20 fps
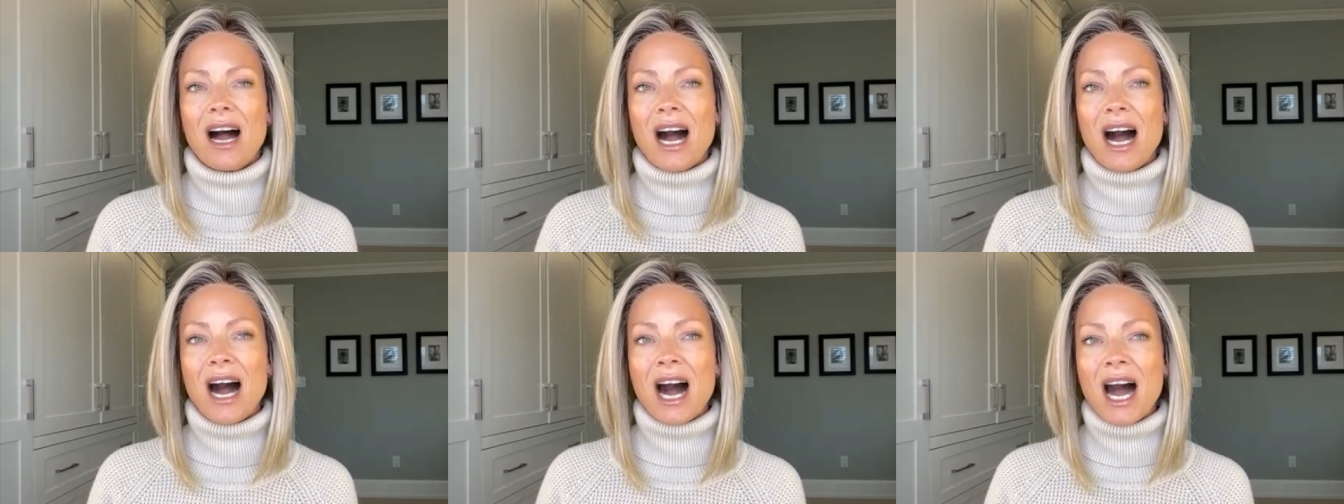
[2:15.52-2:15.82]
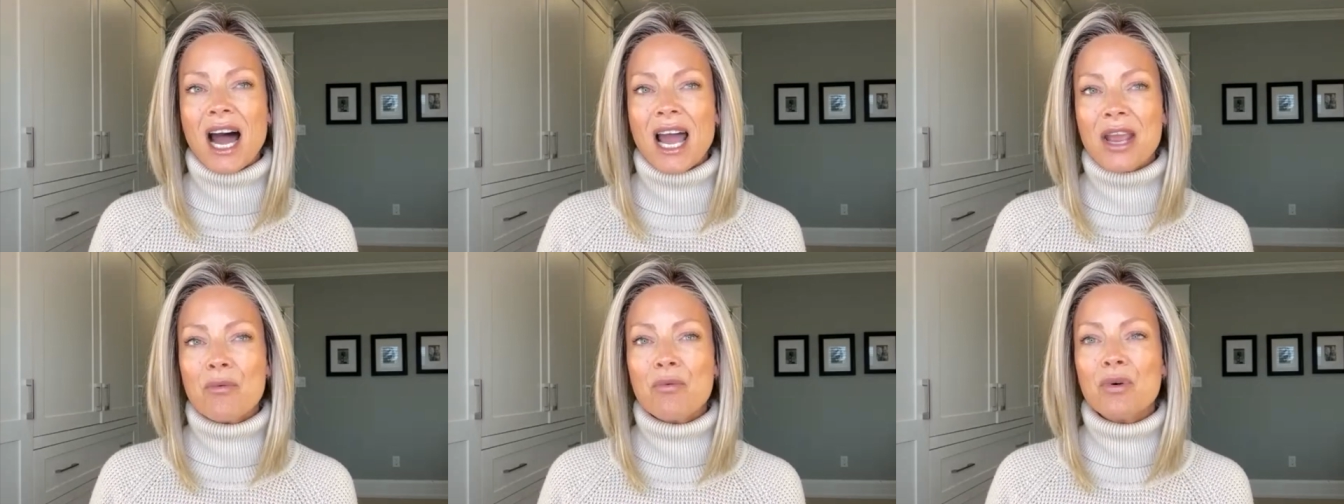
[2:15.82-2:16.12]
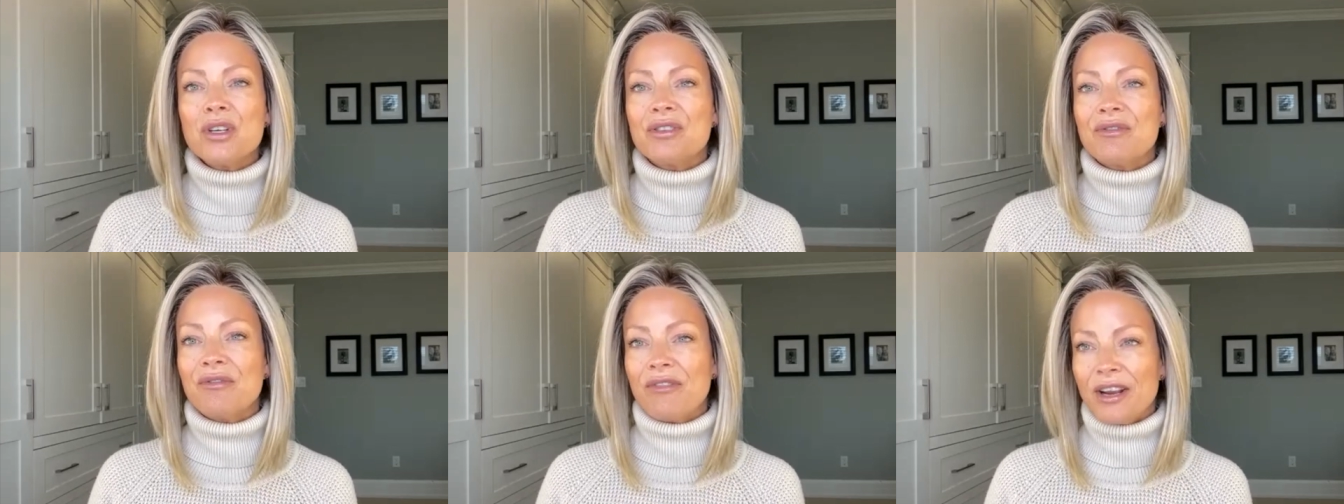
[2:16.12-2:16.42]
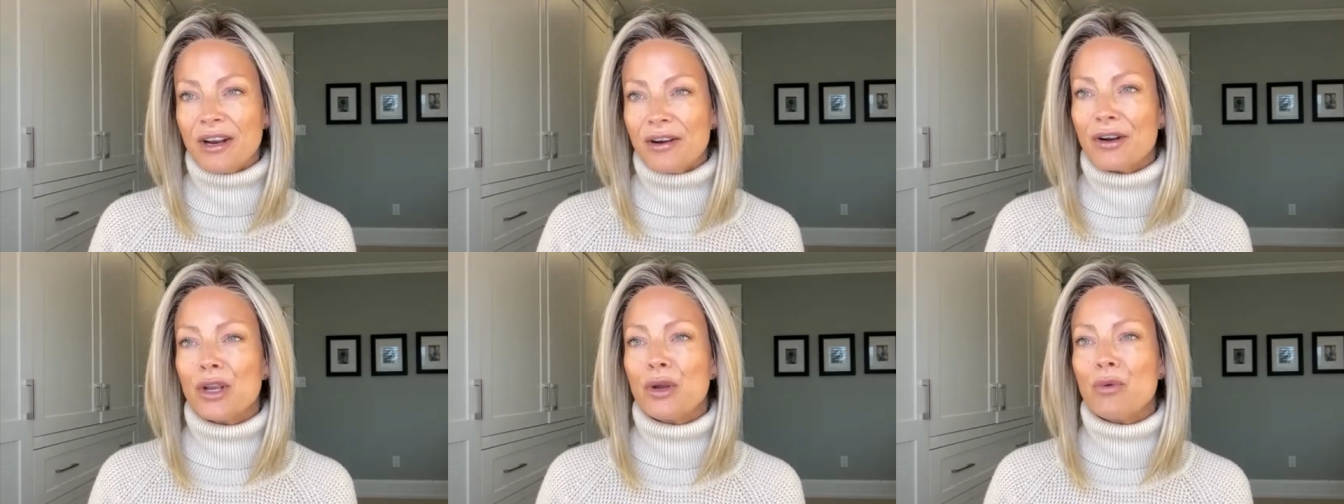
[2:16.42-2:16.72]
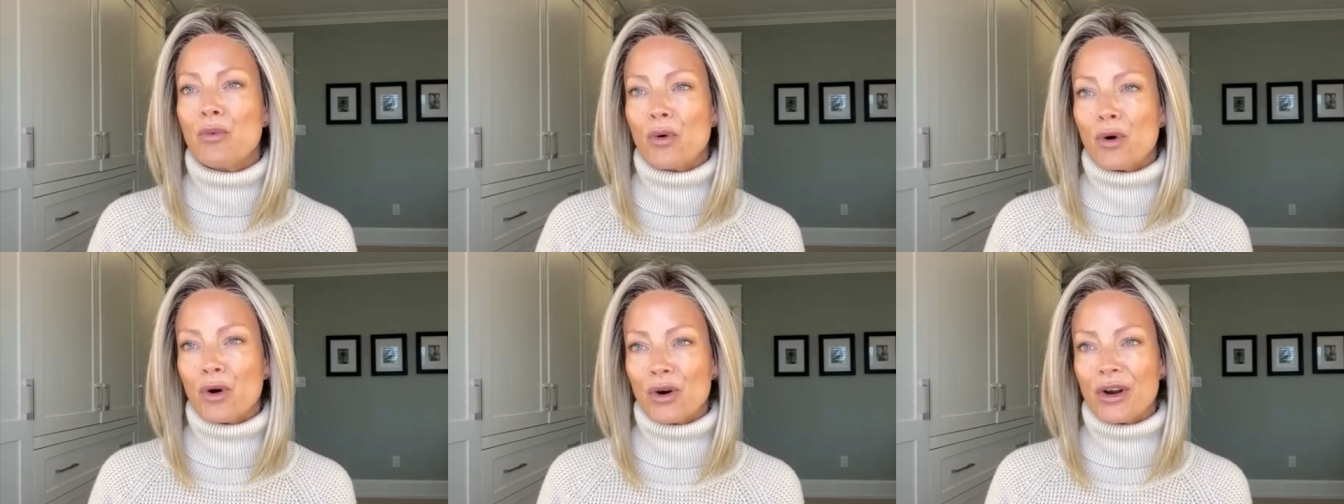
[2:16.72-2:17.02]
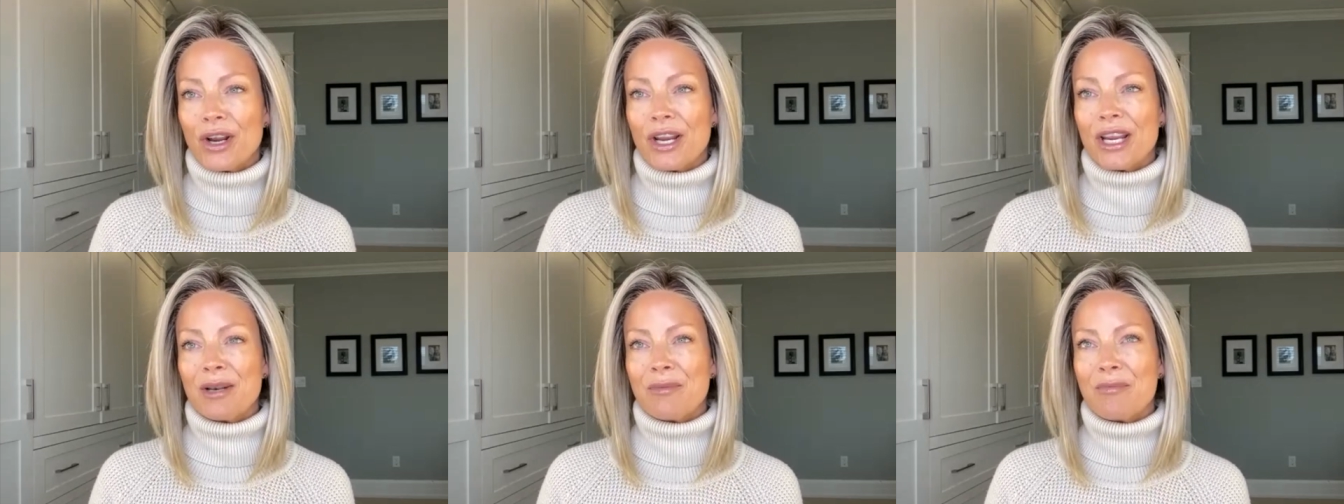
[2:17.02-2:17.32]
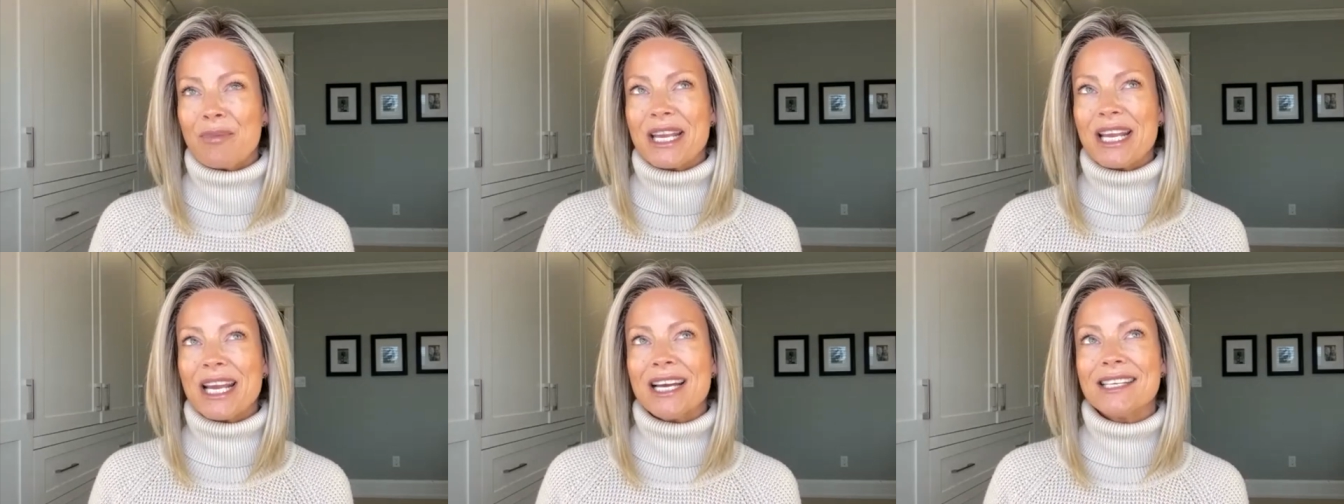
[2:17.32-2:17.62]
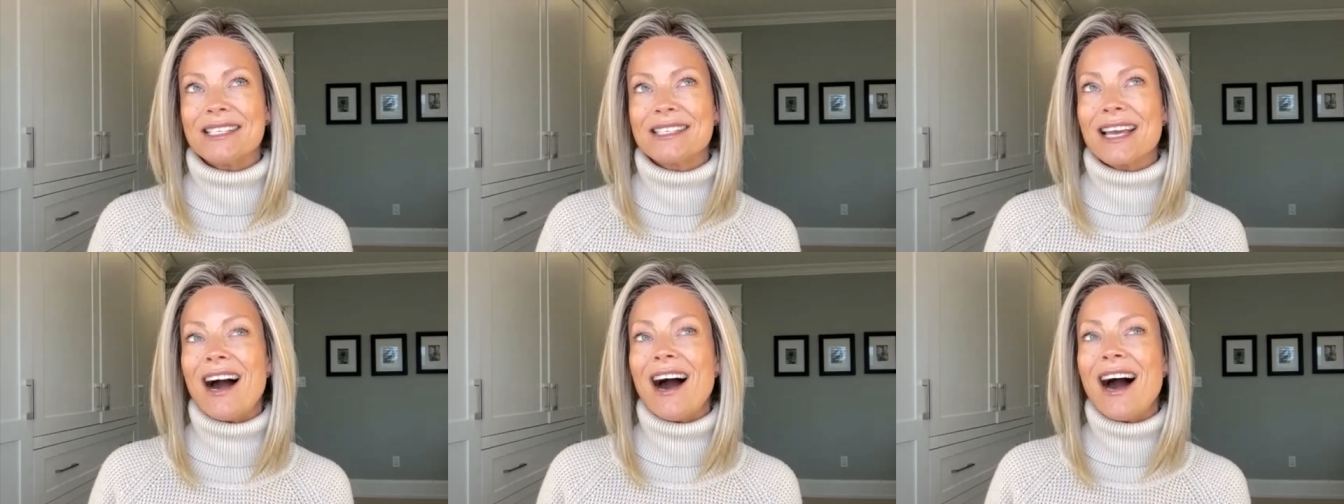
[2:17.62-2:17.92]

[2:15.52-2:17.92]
I was very worried because